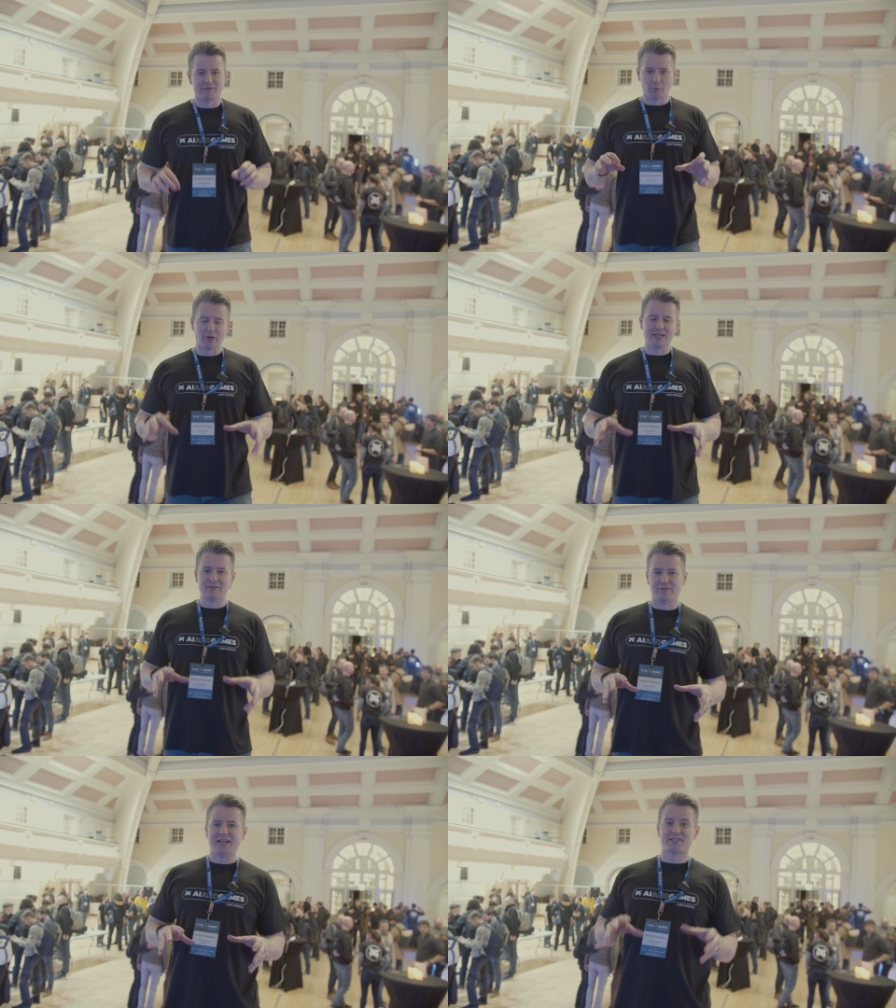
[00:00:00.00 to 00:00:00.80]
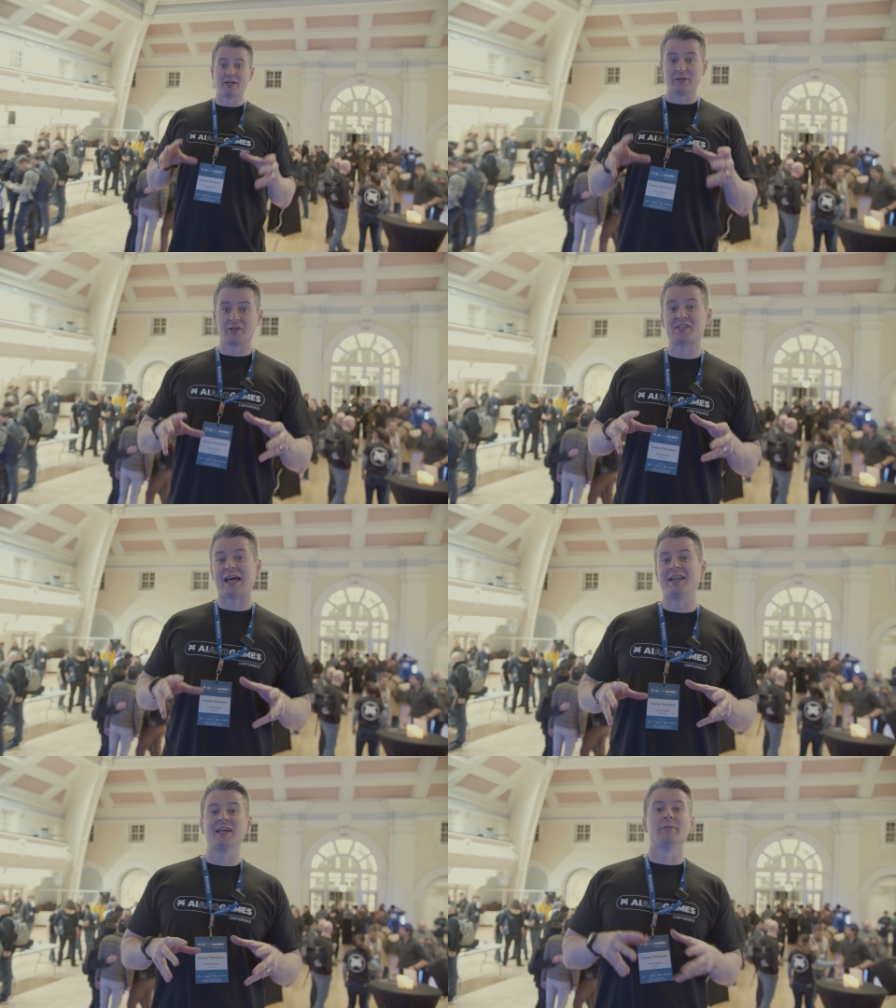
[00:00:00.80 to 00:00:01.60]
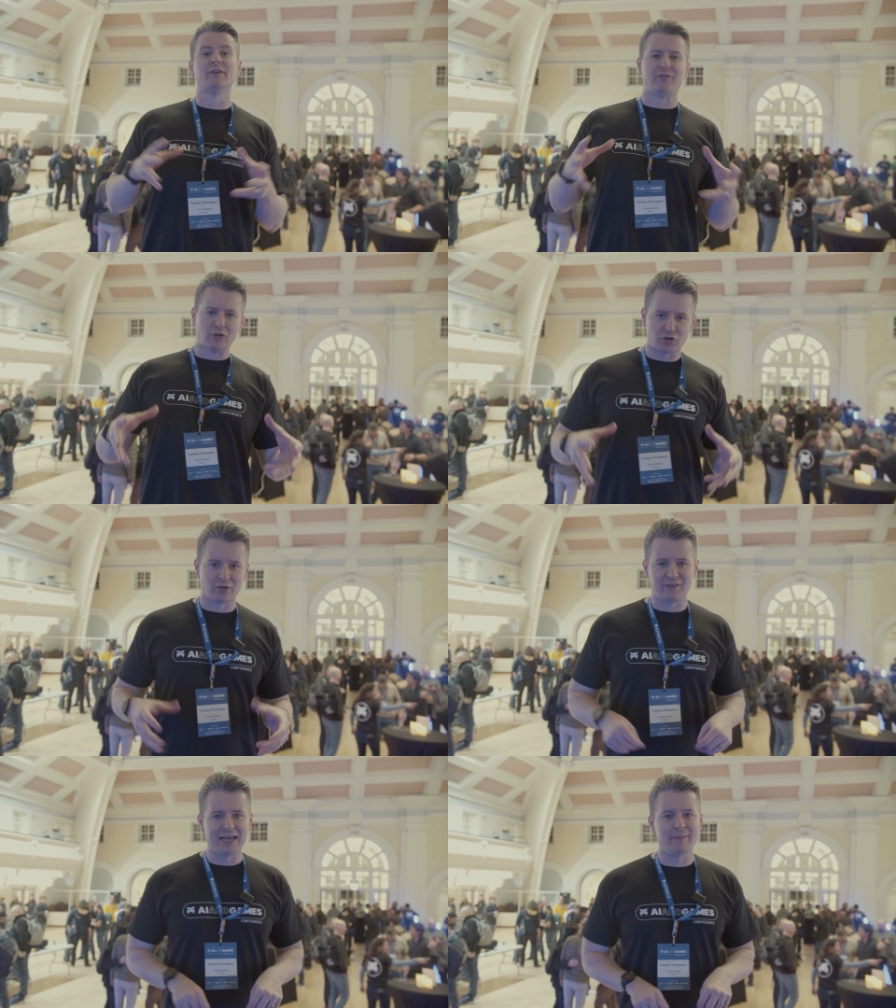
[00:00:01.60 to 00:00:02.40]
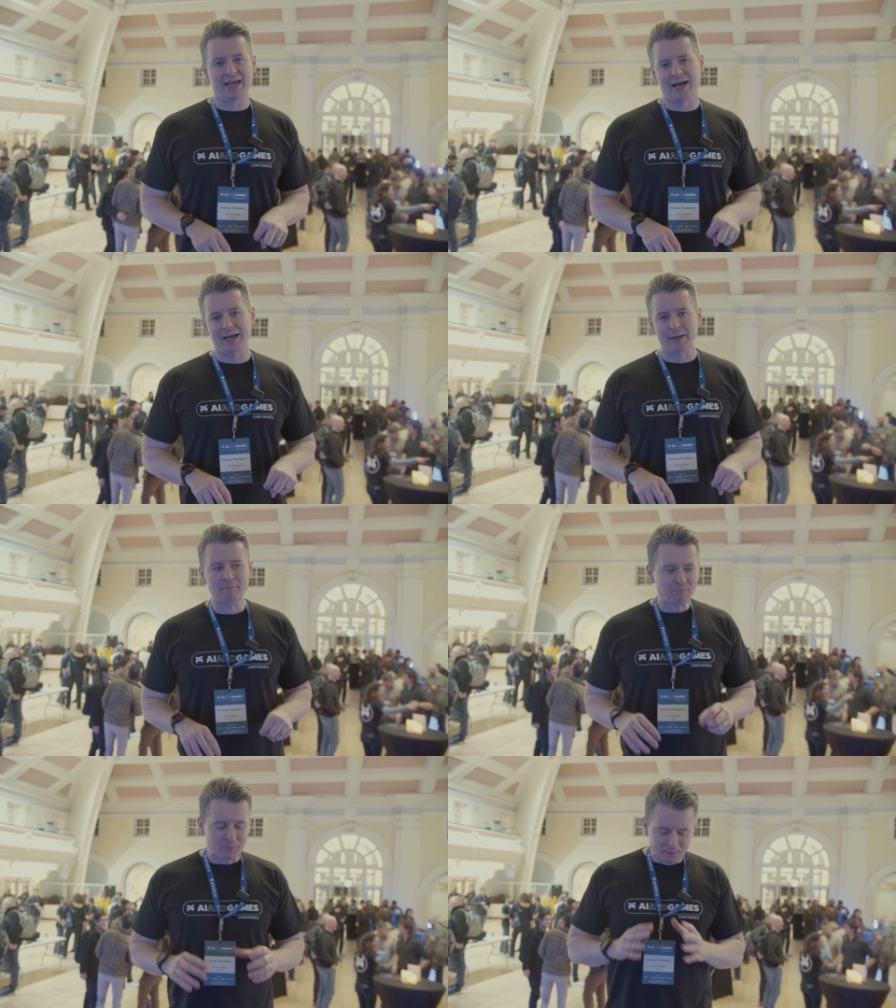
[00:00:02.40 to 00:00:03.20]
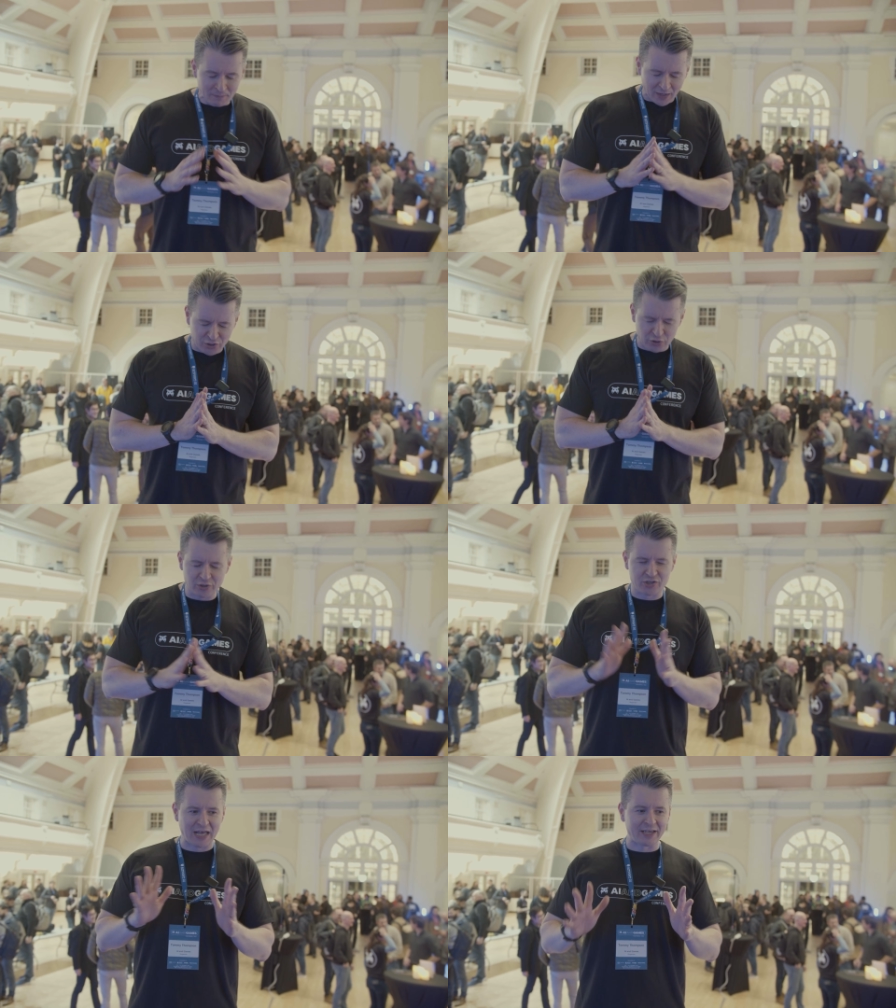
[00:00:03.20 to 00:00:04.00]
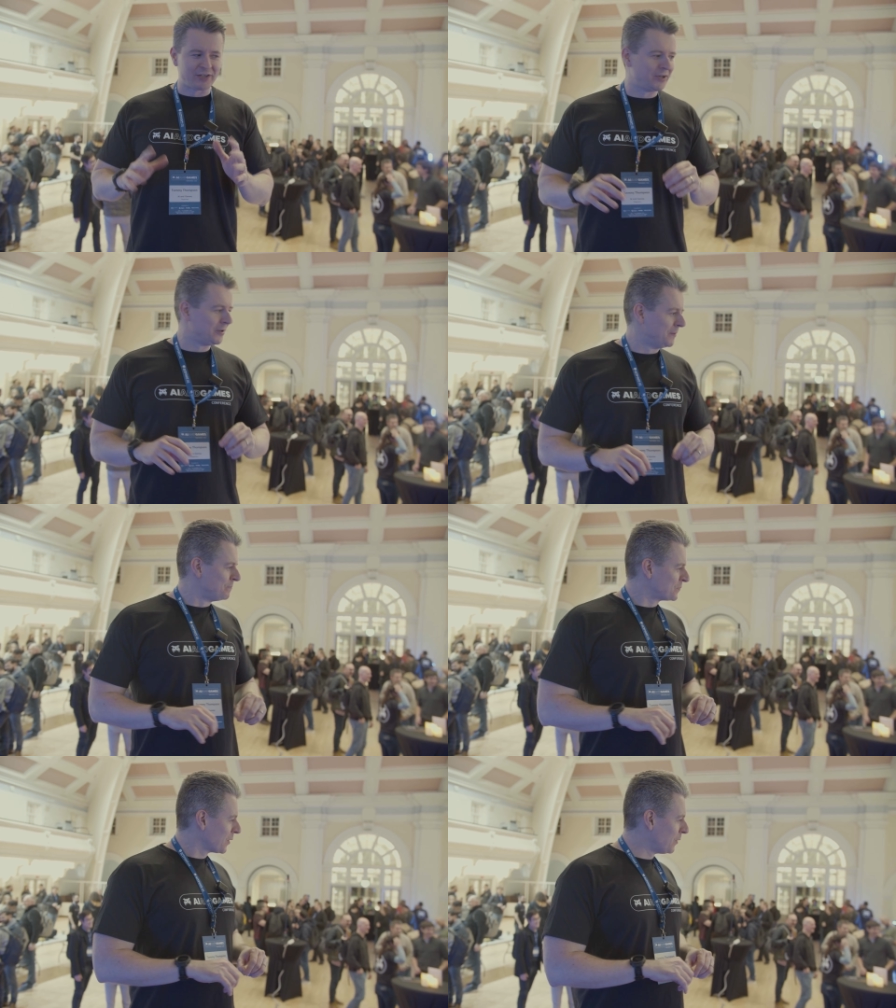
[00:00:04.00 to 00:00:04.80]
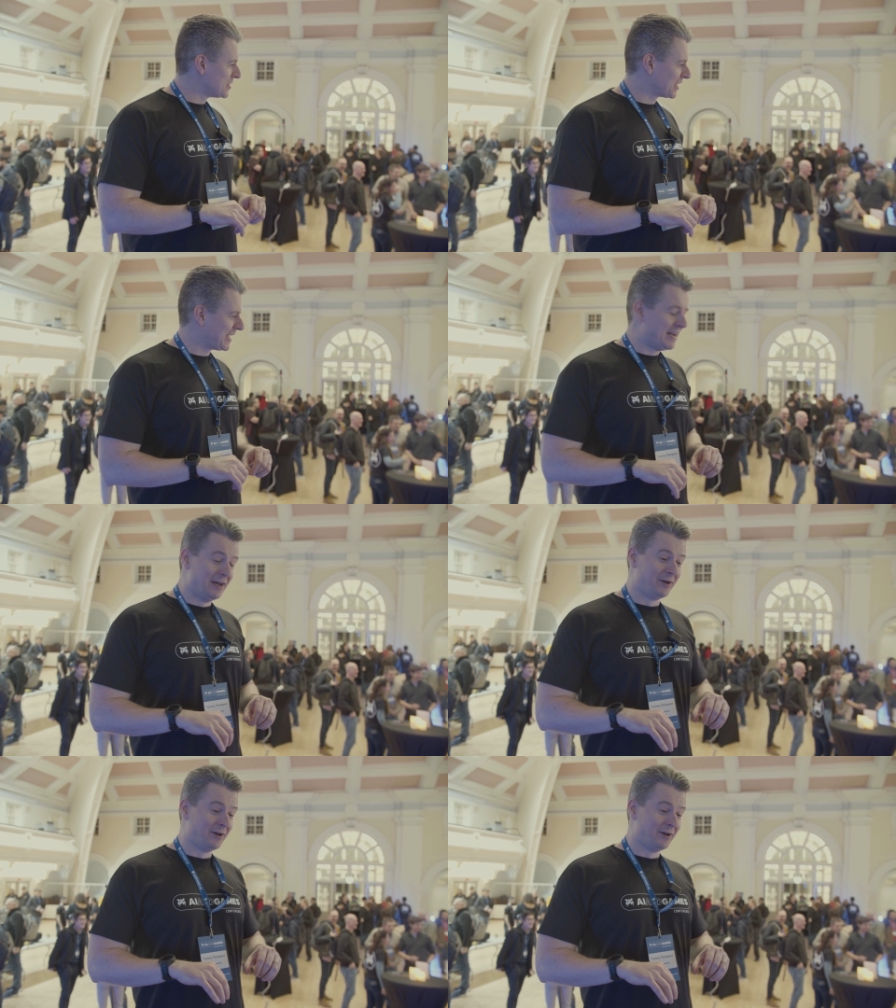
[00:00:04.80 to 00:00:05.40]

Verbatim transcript: if you want to invest in understanding about the future of game AI. A huge thank you. Once again,